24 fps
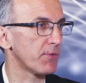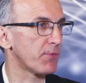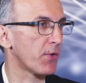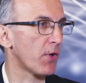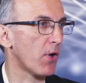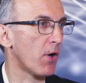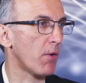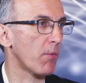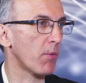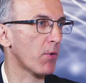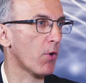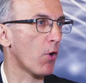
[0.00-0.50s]

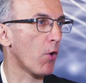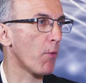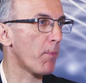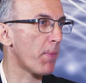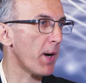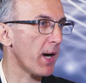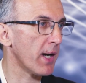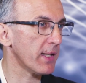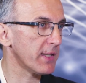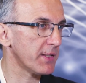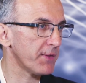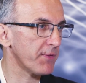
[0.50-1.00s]
from
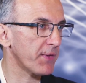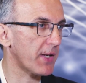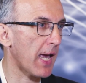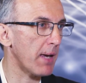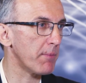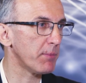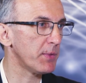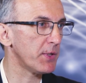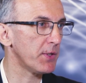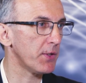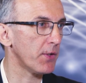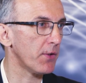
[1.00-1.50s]
cooperative
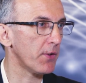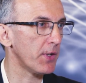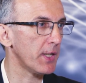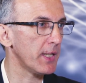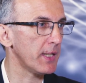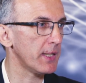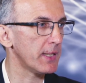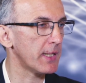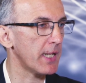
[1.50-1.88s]
game theory,